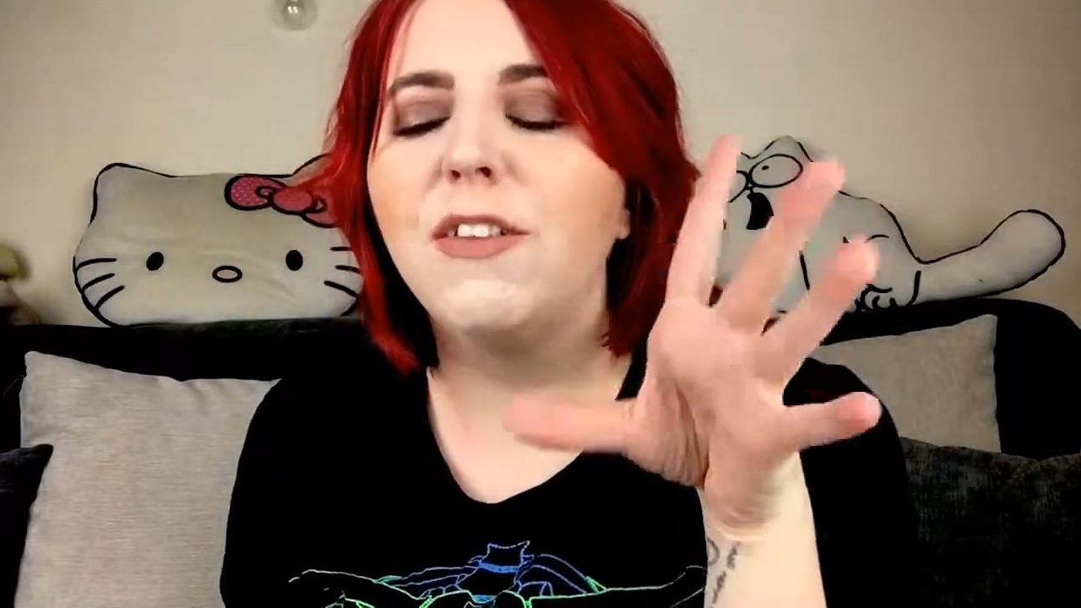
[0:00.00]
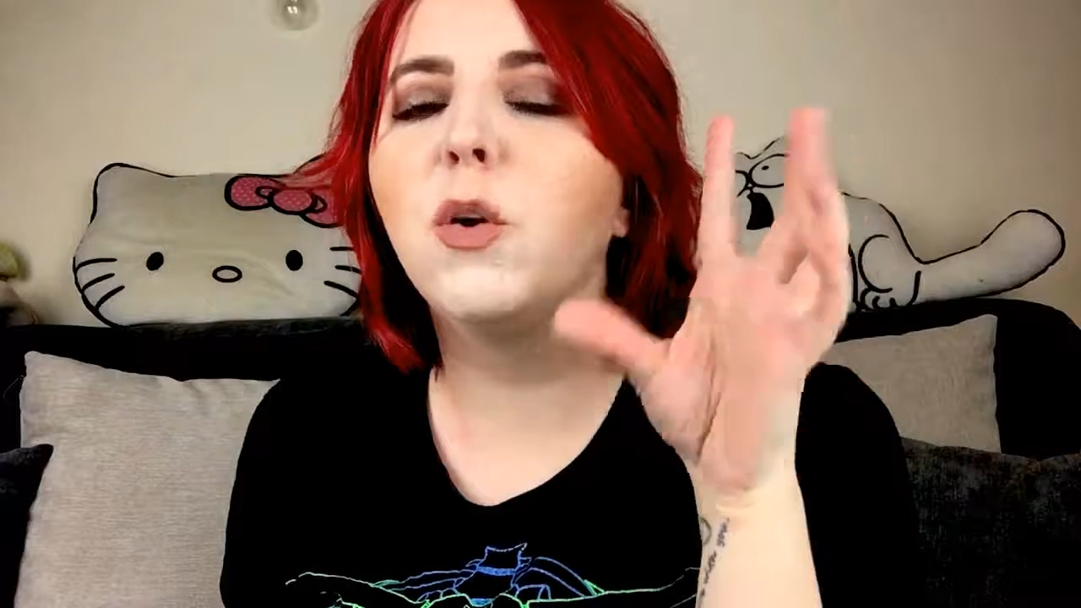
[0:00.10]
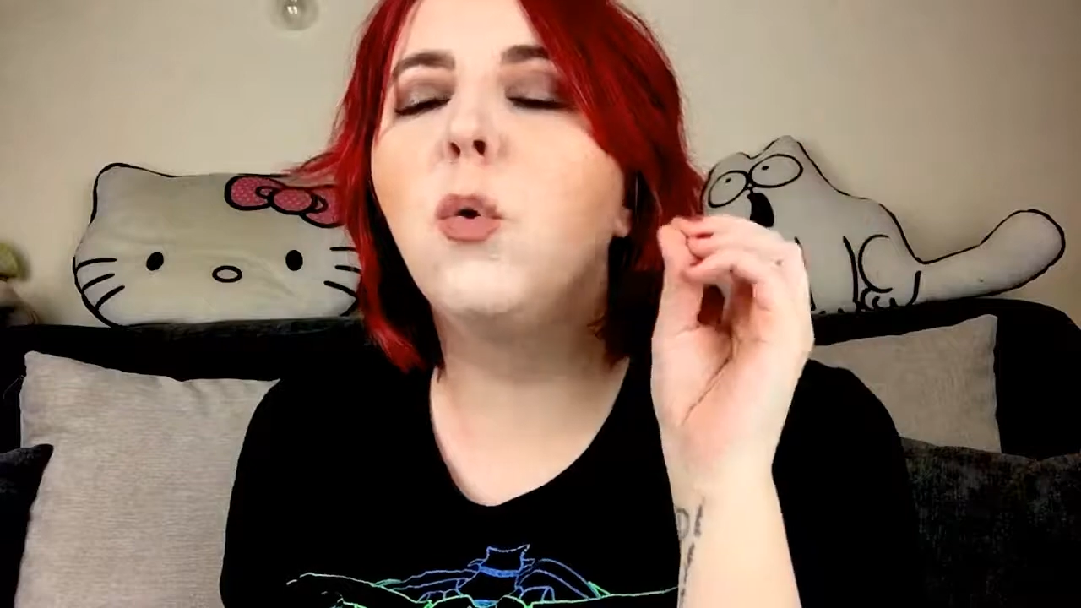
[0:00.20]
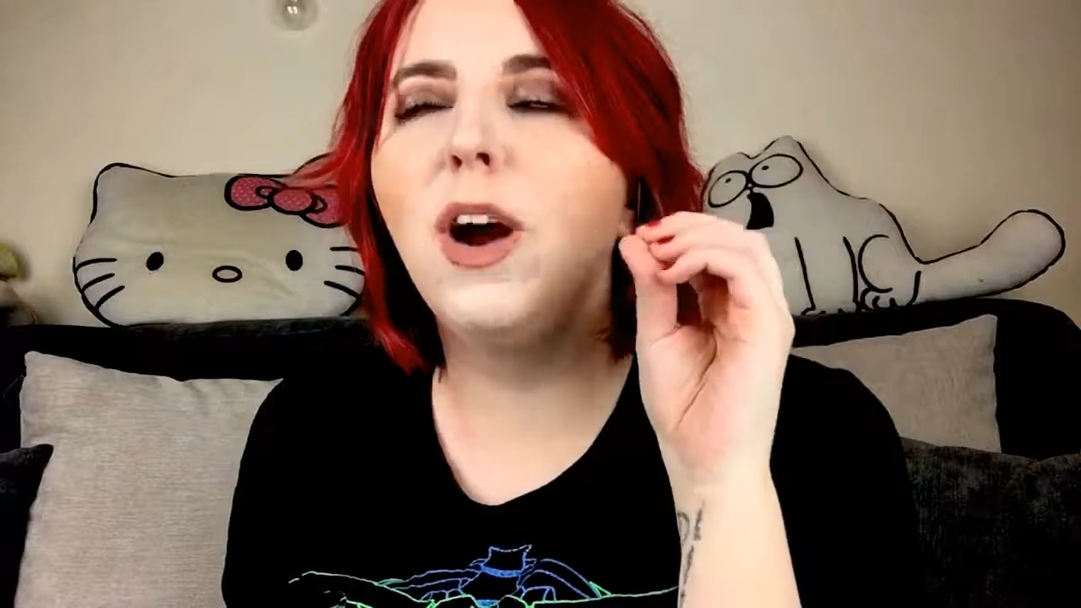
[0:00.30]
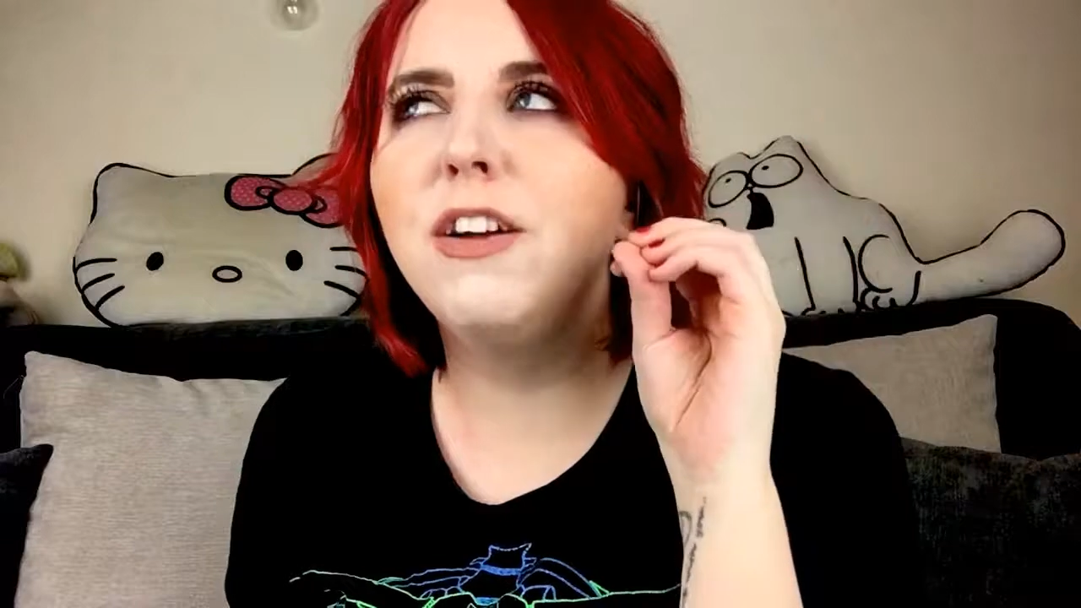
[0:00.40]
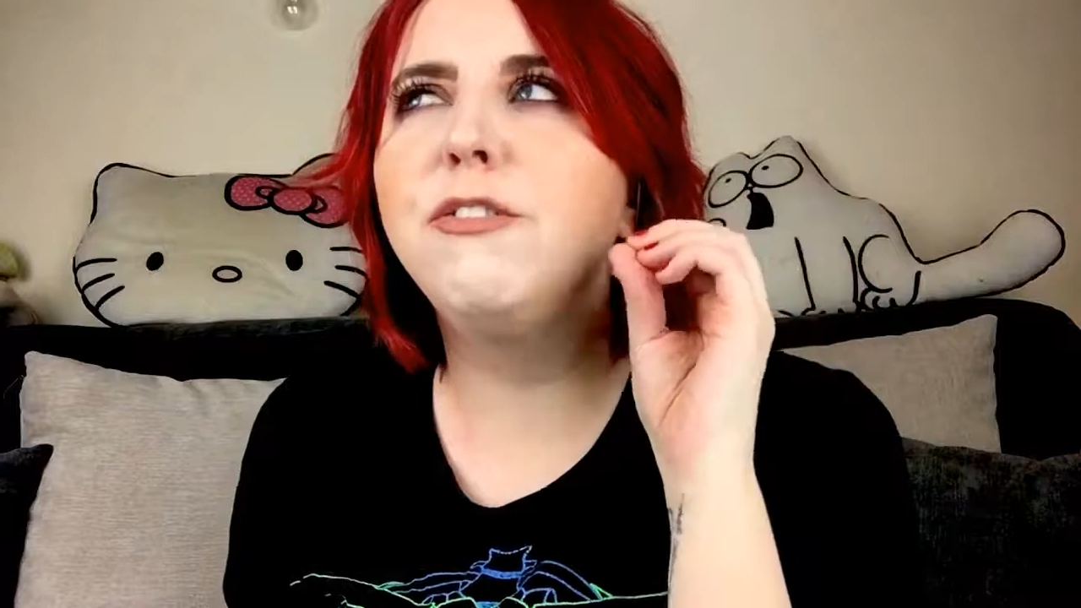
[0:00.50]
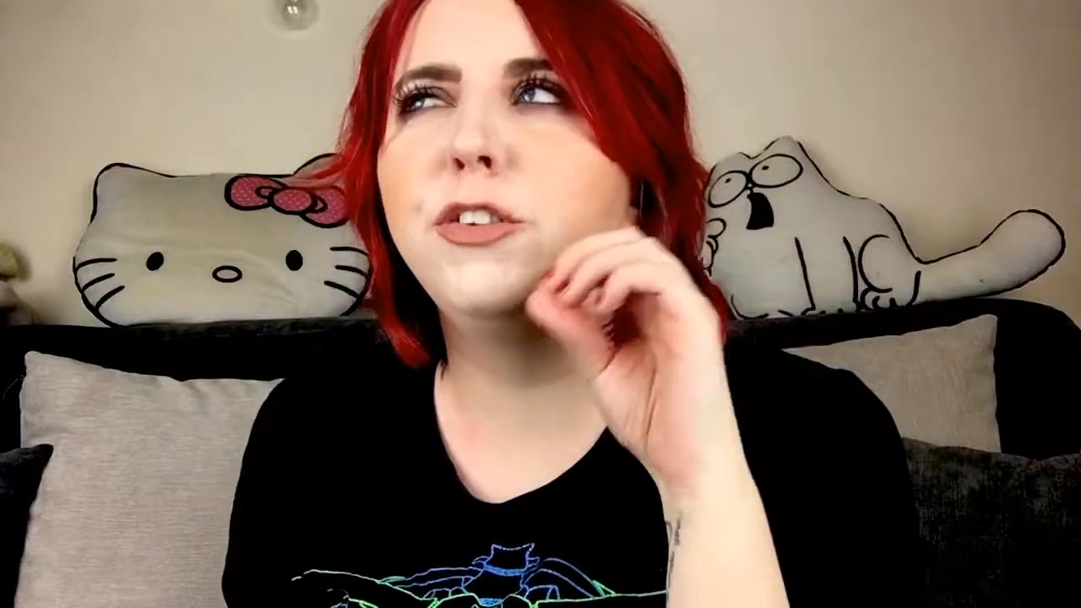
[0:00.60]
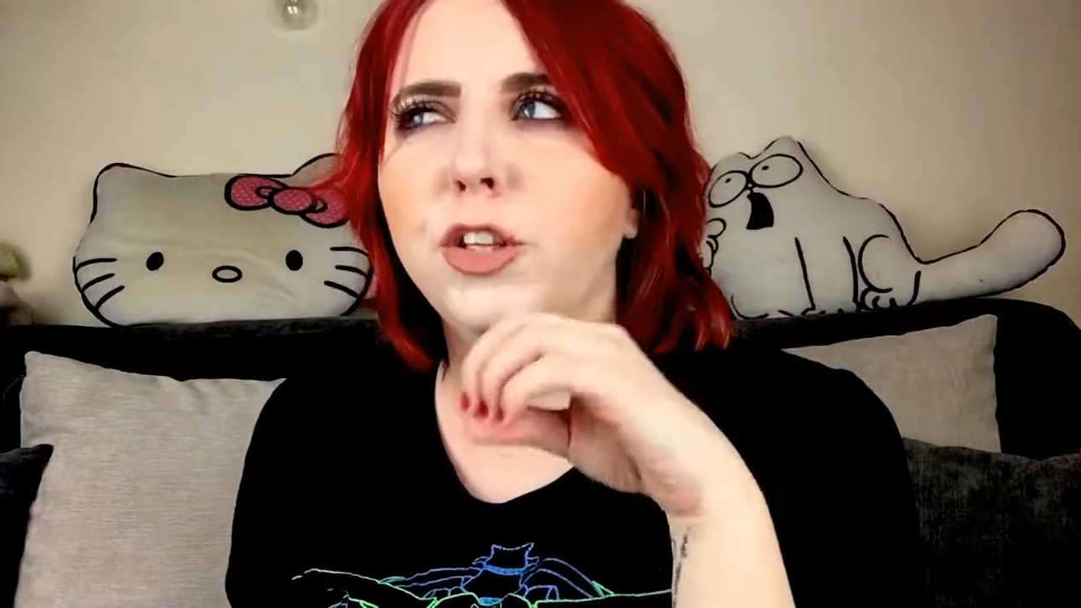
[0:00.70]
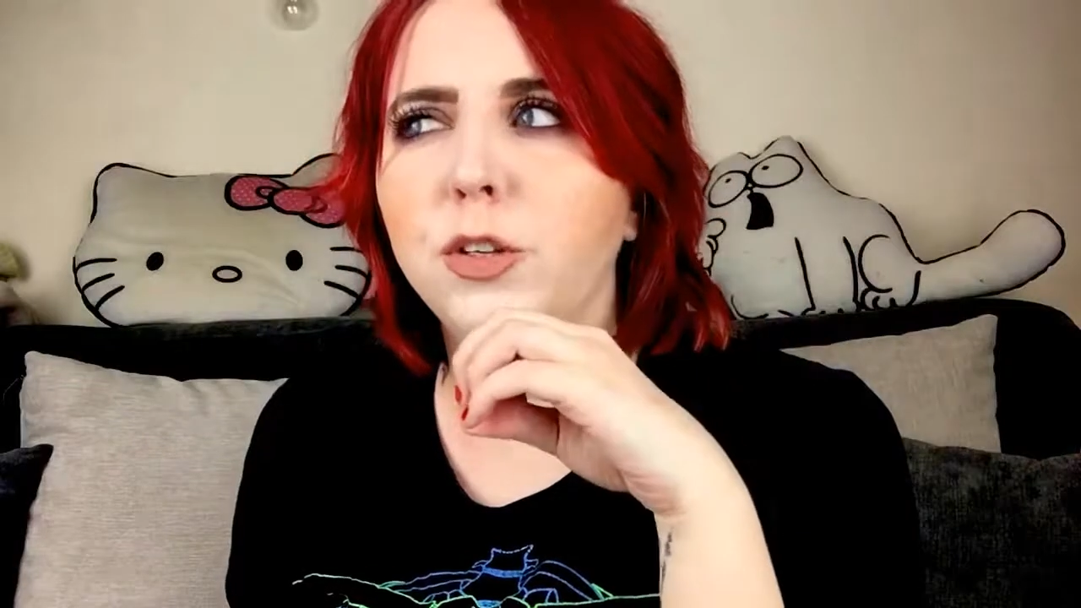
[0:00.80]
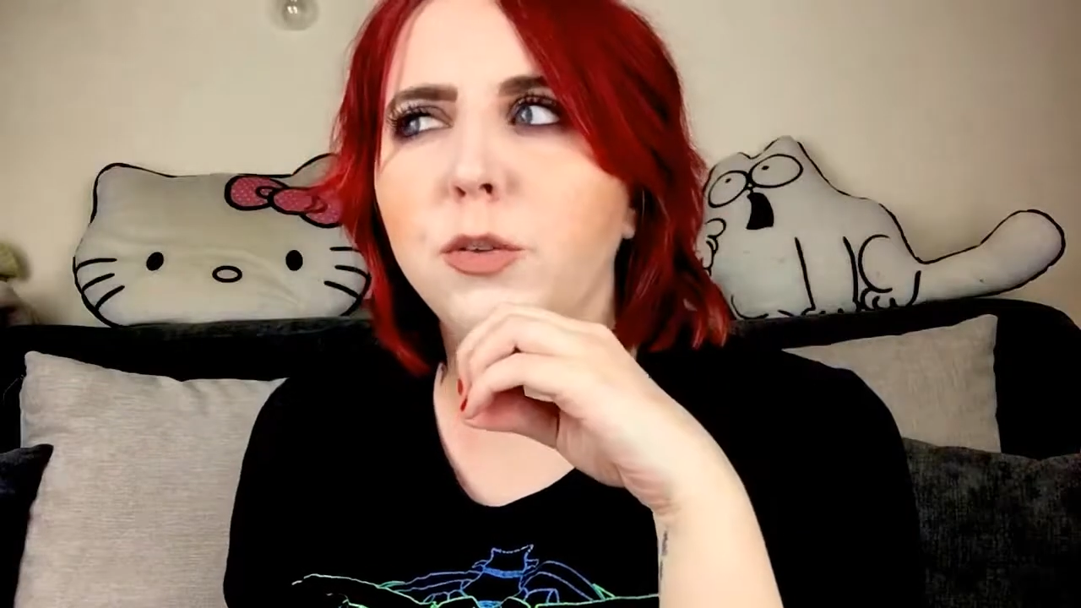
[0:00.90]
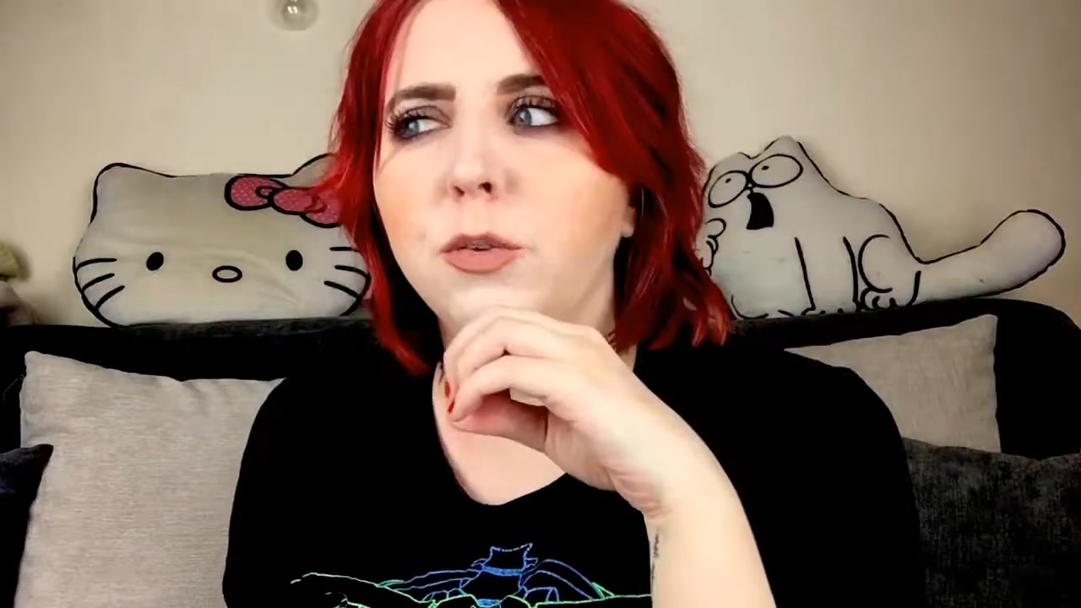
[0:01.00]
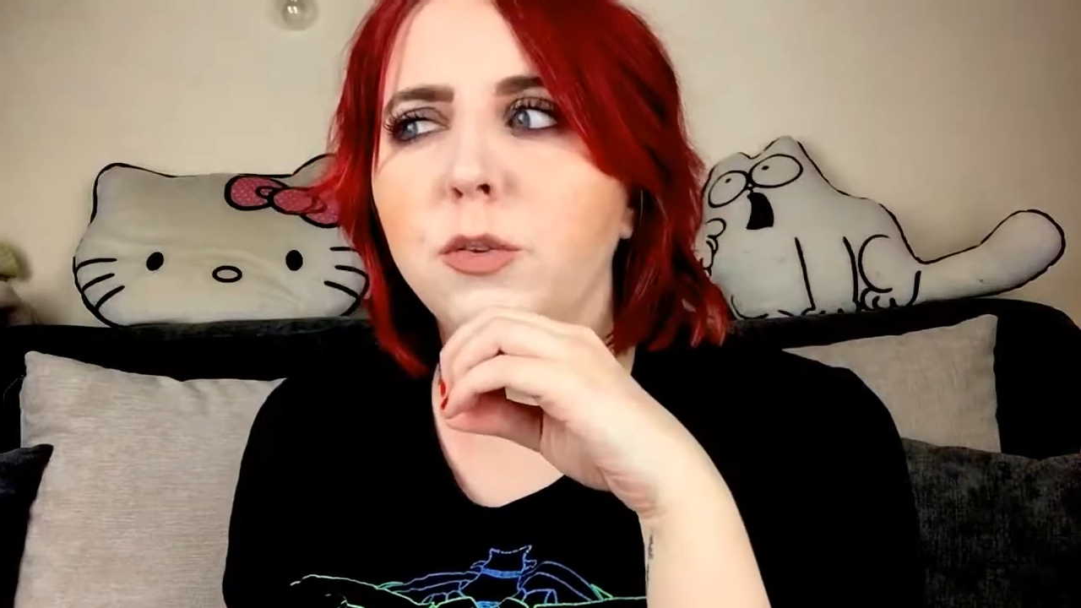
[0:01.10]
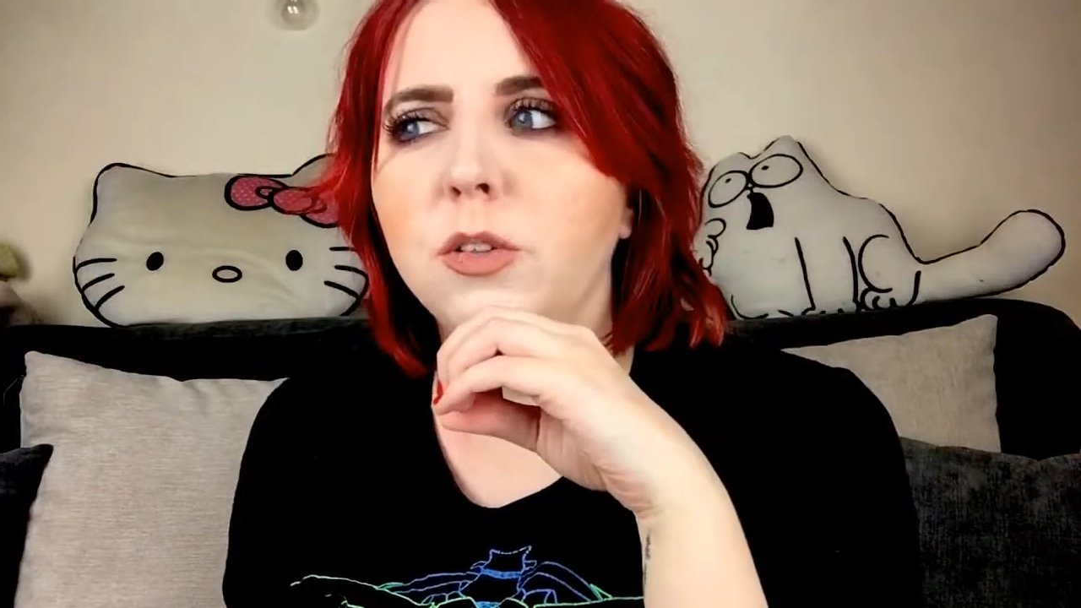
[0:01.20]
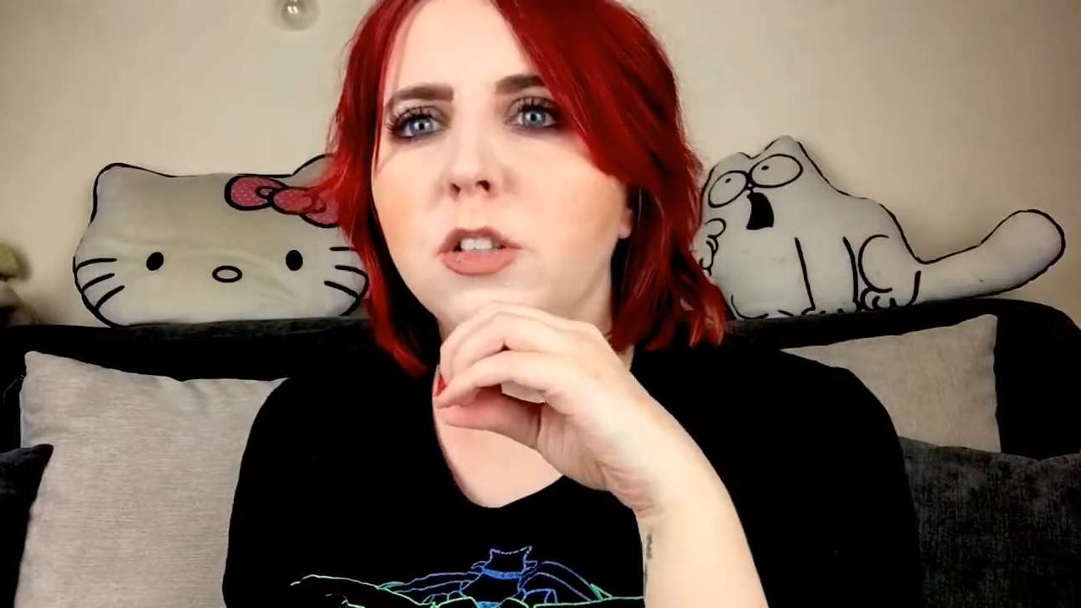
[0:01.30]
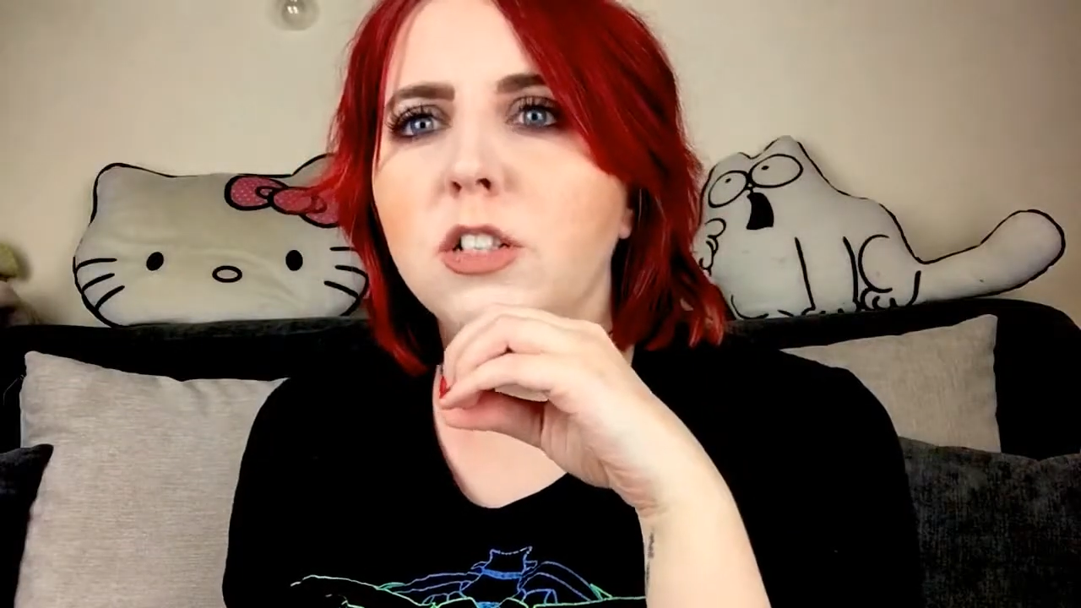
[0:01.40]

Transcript: I have quite a few